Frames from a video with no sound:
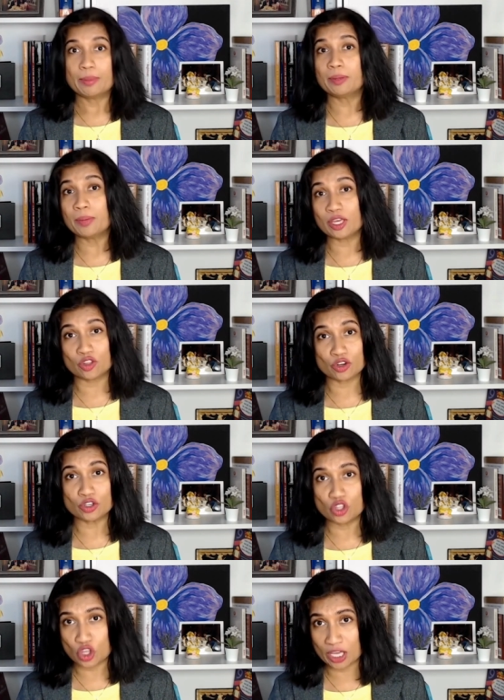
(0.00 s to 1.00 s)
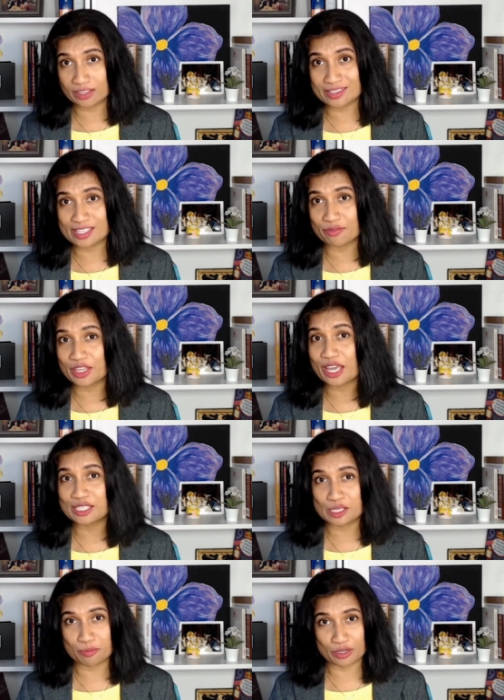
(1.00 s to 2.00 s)
But make sure to check this
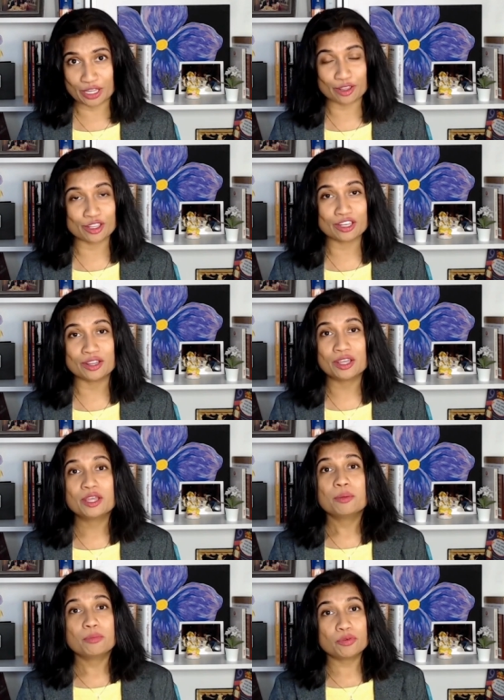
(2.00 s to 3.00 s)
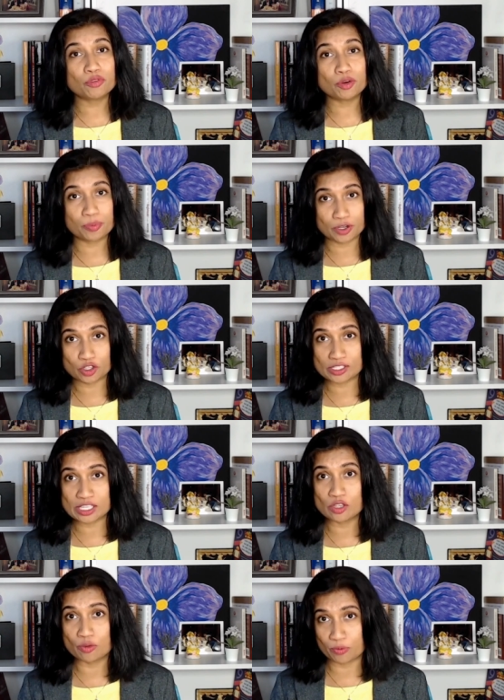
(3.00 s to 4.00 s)
FDIC protection before
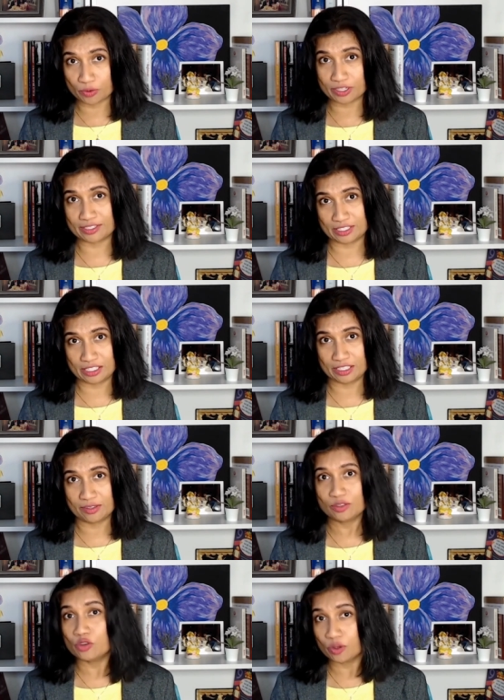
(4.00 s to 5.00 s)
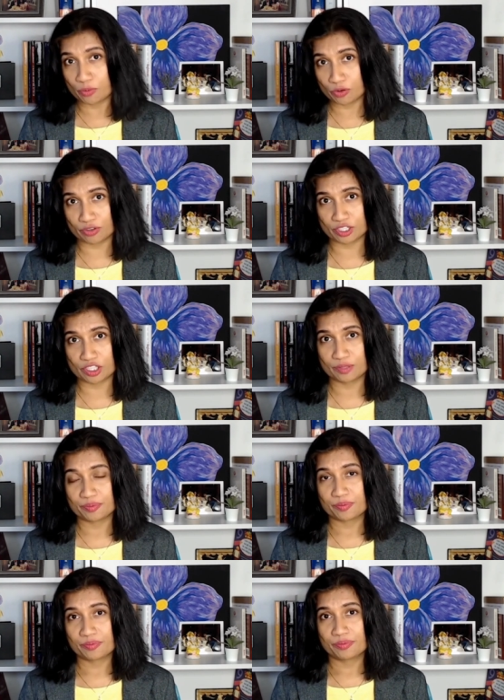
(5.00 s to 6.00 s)
purchasing your brokered CD through your brokerage.
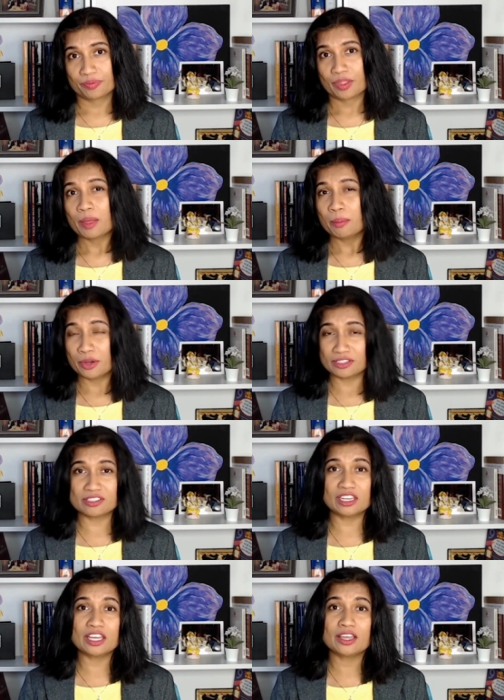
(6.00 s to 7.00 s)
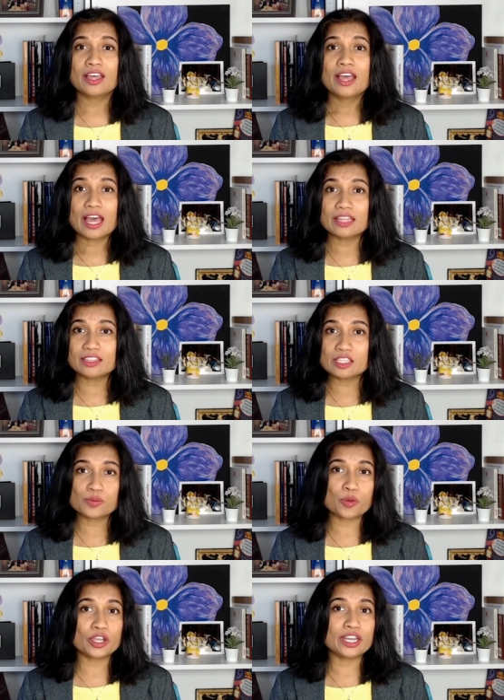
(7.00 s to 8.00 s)
Personally, at
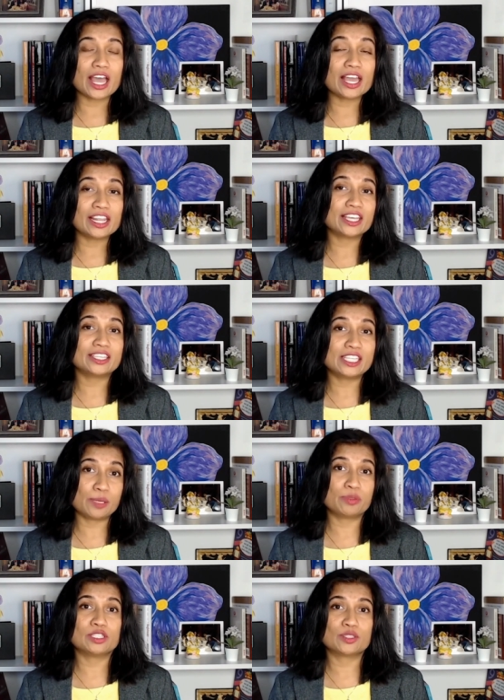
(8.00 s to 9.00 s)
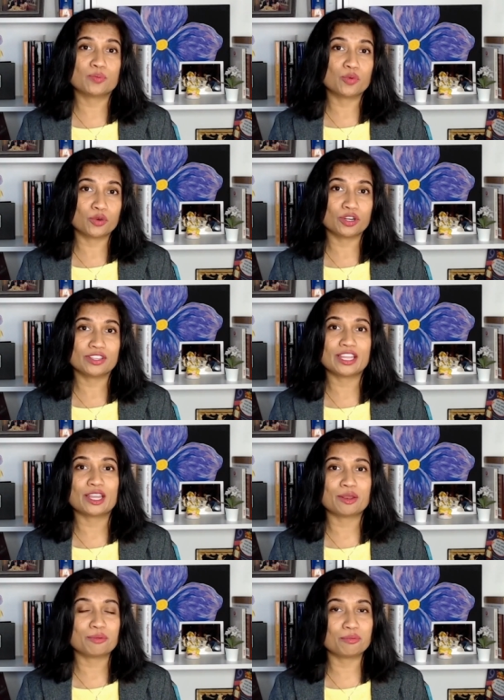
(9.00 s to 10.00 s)
this point, I like T-bills more
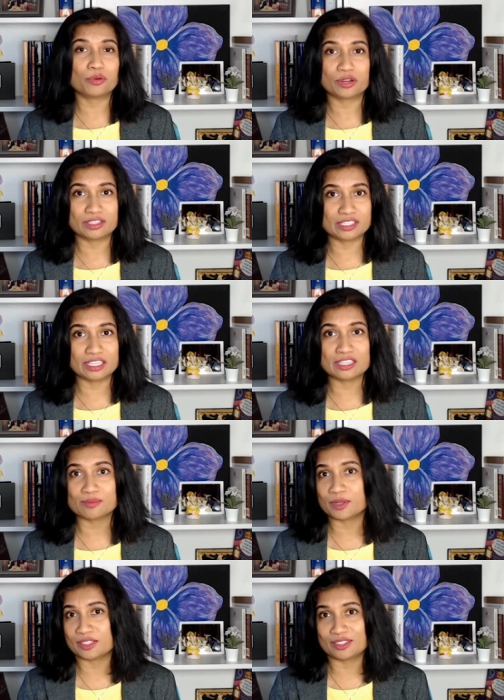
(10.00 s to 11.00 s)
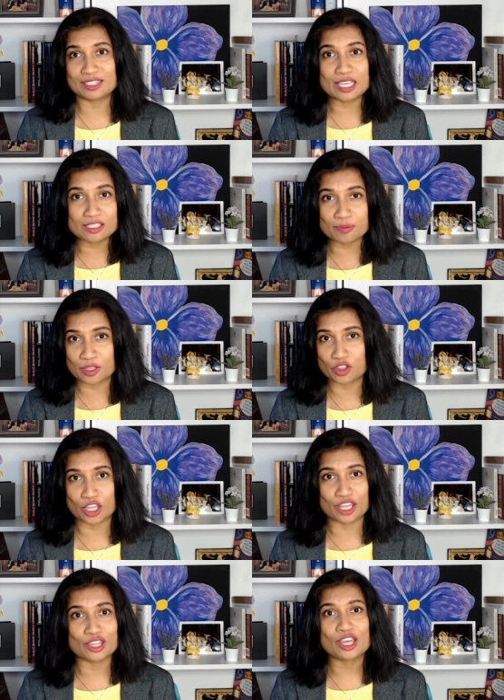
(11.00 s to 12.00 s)
than brokered CDs, but things may
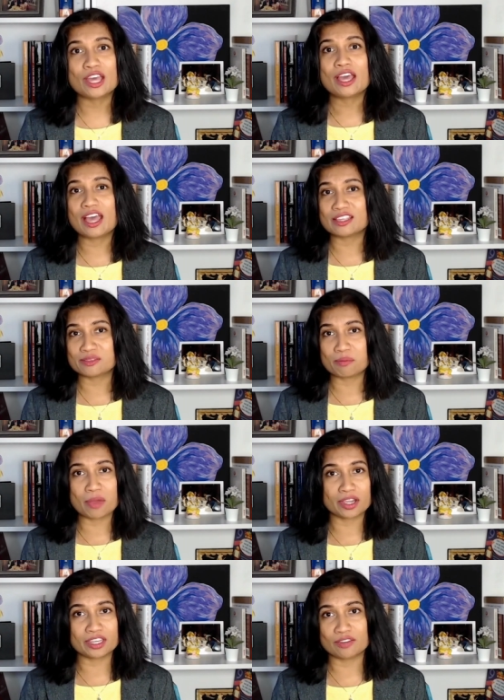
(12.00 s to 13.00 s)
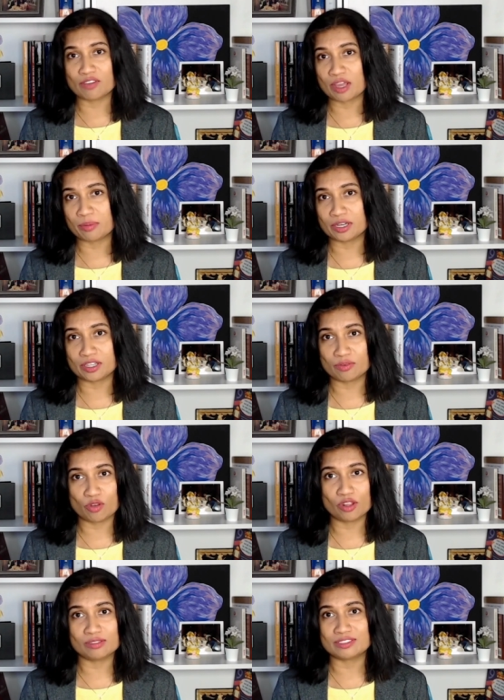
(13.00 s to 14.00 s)
change as market environment
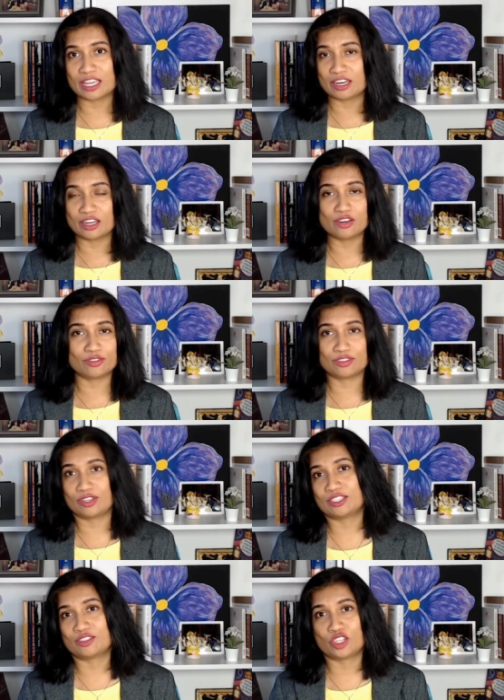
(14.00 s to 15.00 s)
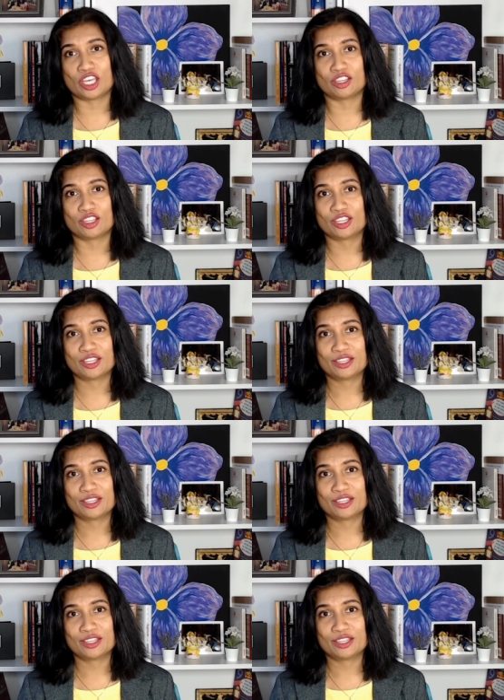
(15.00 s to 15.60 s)
evolves and interest rates change.